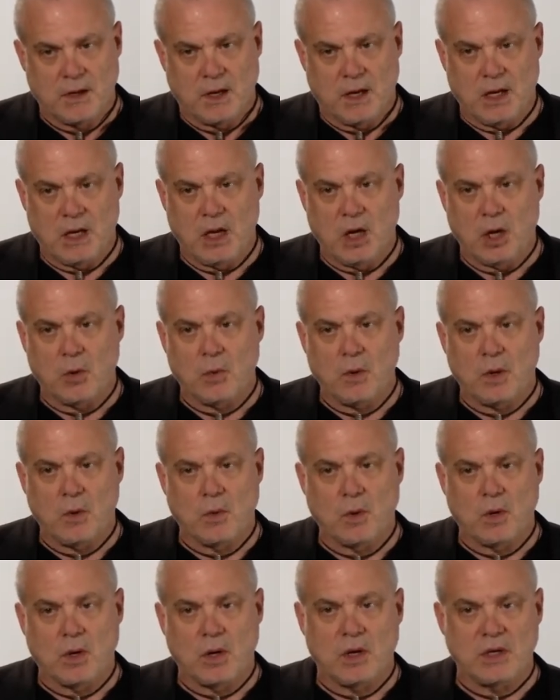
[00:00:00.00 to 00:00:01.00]
And here we
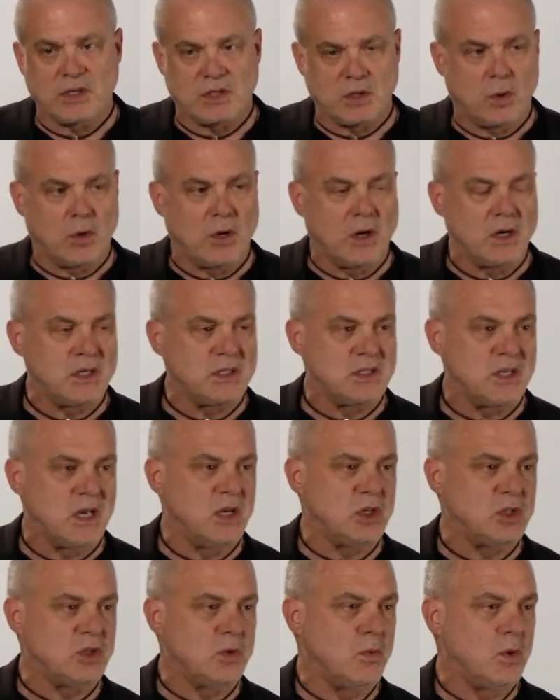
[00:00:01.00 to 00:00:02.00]
were as an
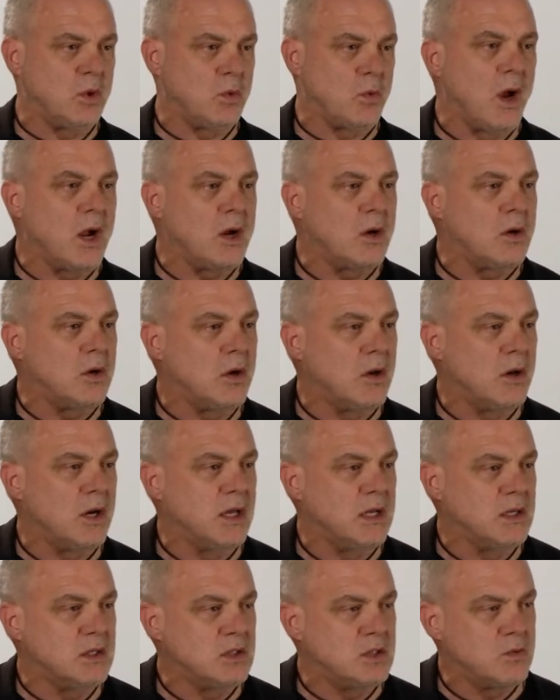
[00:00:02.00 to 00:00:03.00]
organization with record
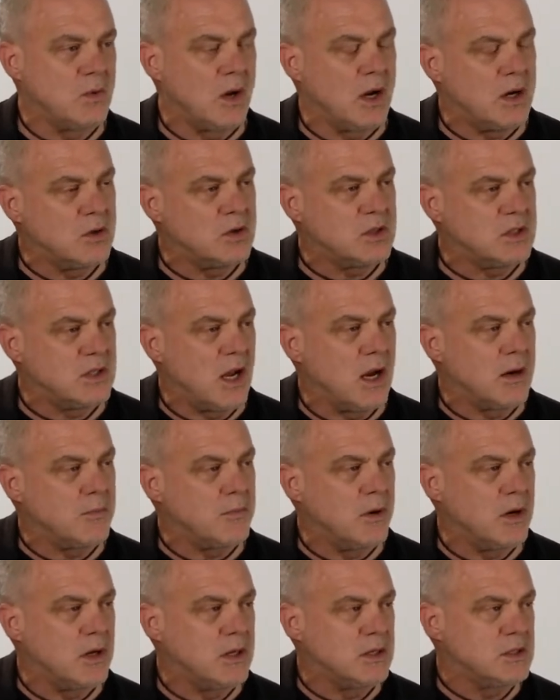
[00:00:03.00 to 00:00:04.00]
earnings, record
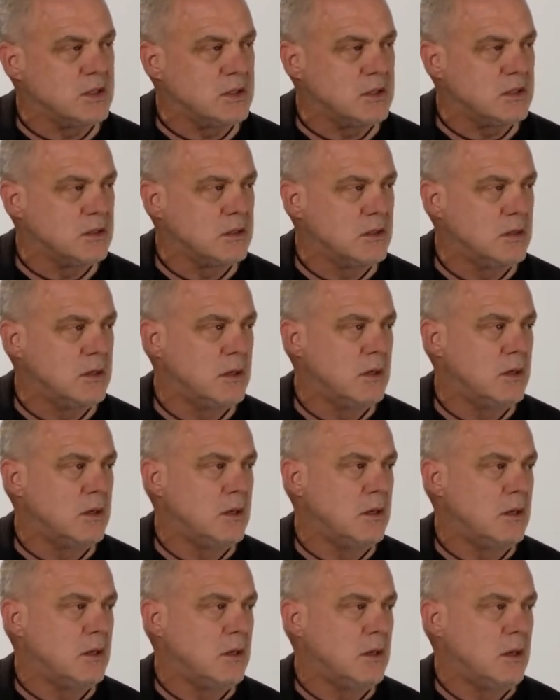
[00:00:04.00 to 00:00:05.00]
stock price,
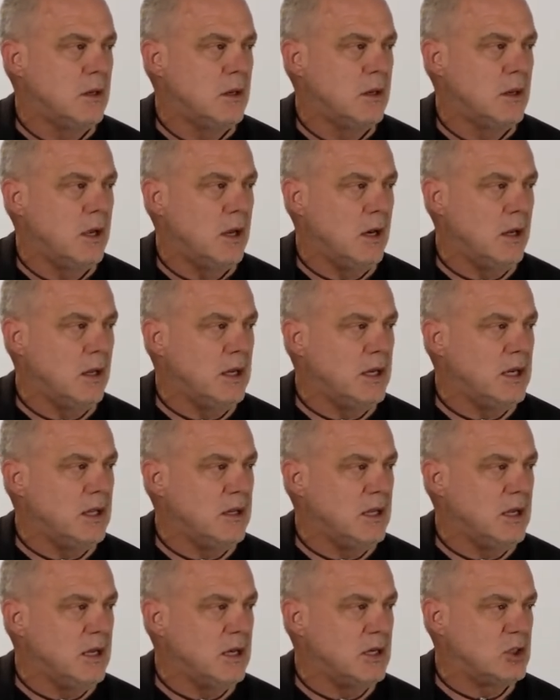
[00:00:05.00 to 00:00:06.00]
and
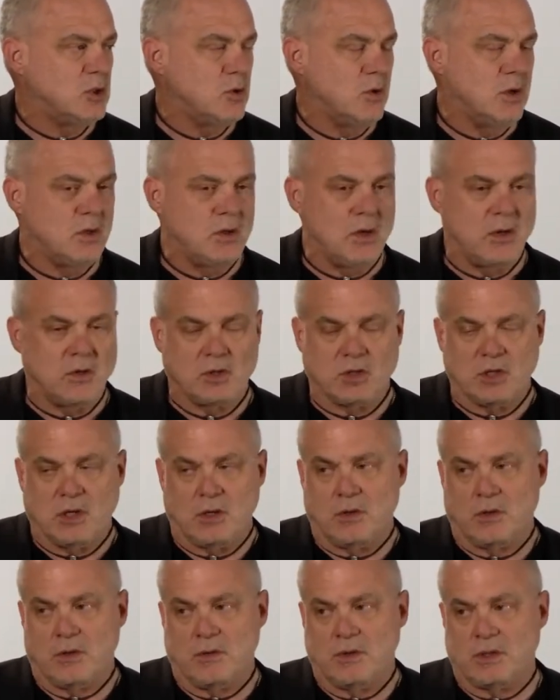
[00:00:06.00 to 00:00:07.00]
leading the industry in total
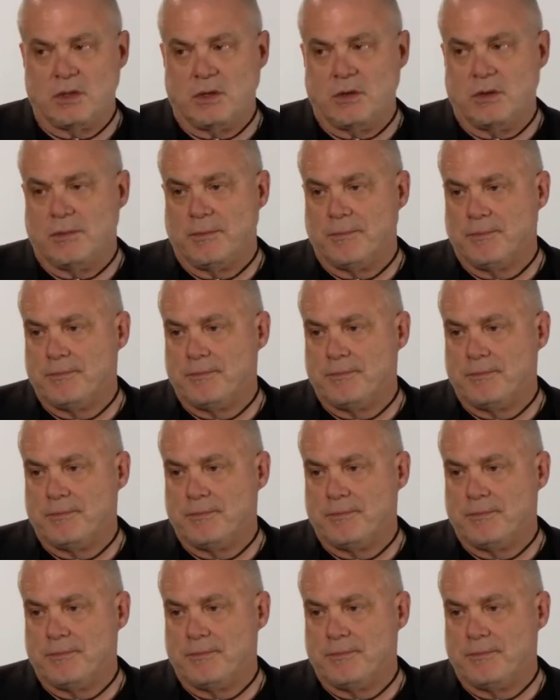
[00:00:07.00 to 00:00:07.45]
shareholder return.